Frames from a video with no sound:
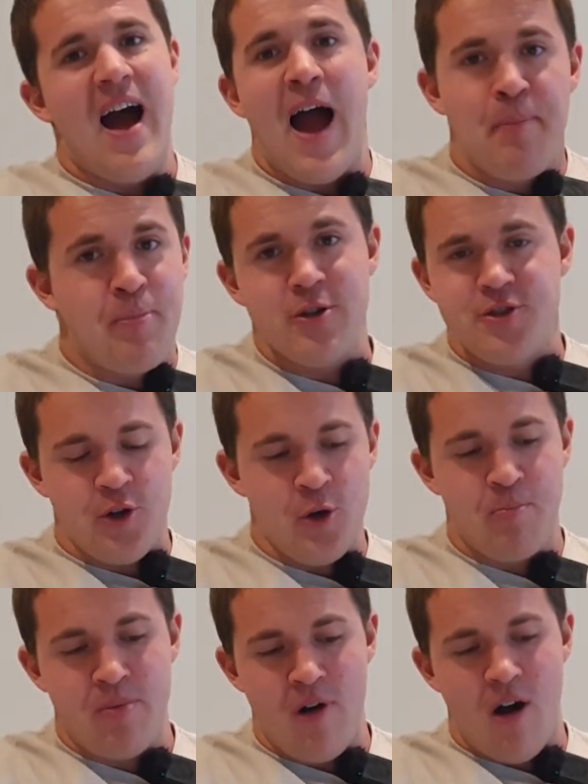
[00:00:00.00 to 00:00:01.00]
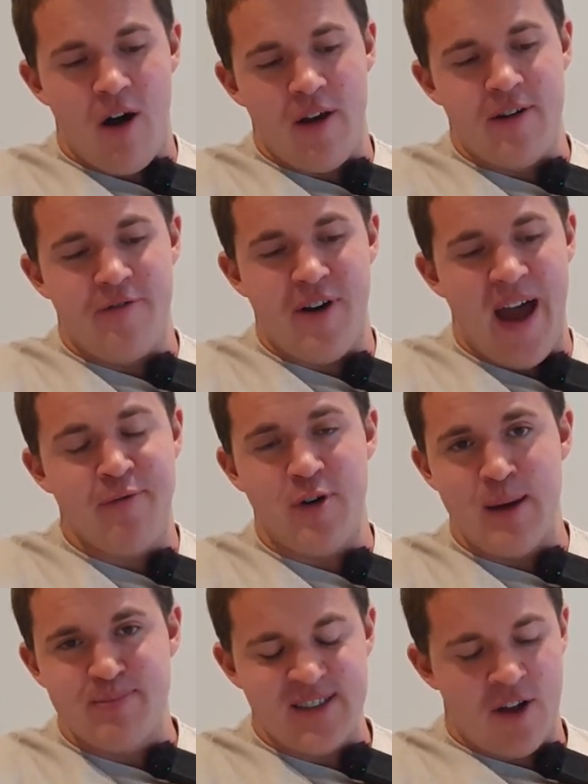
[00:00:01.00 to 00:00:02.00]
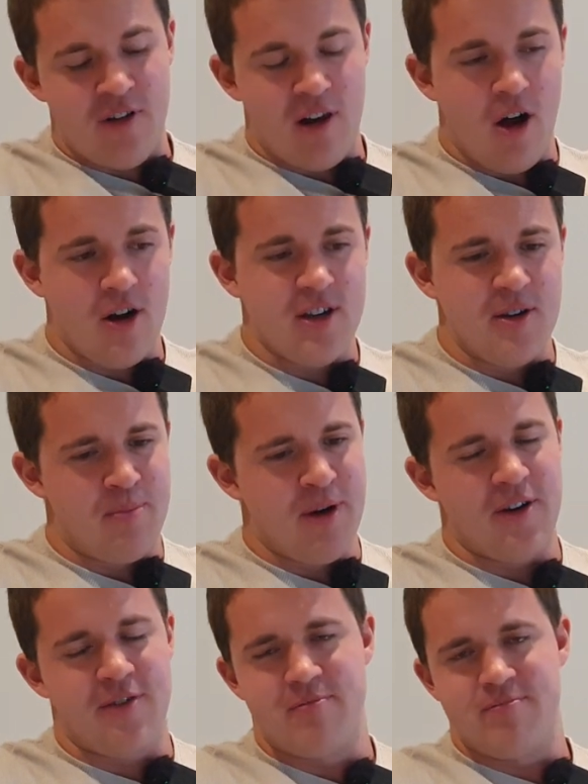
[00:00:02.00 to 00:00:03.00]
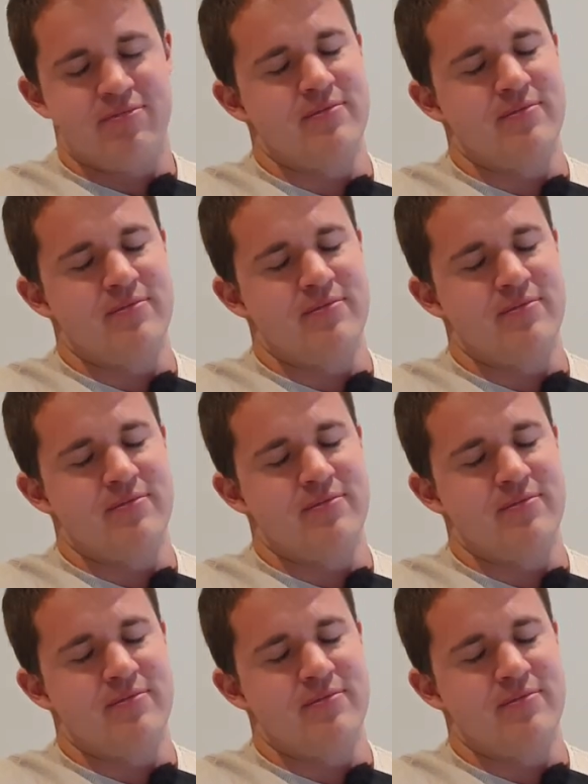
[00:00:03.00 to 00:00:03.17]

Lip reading: I put Hooper on 5 reps on the log, but